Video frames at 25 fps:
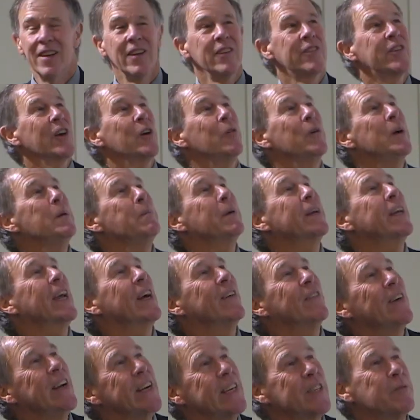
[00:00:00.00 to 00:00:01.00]
So we
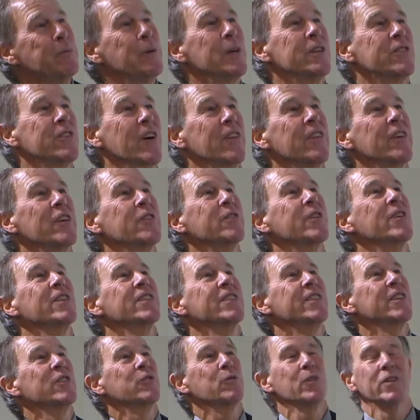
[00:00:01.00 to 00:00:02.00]
became experts on this
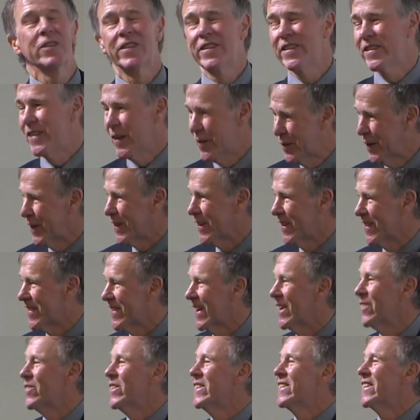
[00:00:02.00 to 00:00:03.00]
because this was
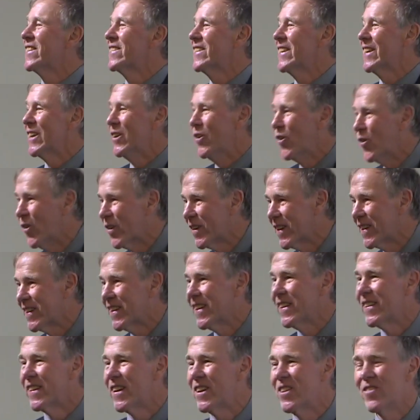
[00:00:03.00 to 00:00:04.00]
difficult and we just ignored it.
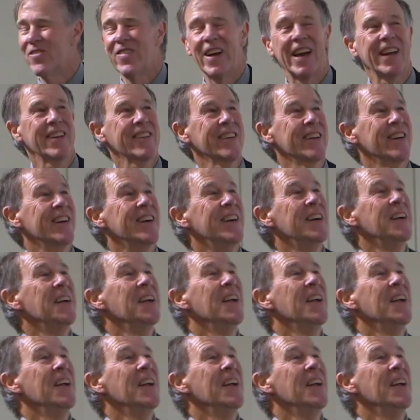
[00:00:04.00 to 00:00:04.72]
It didn't matter.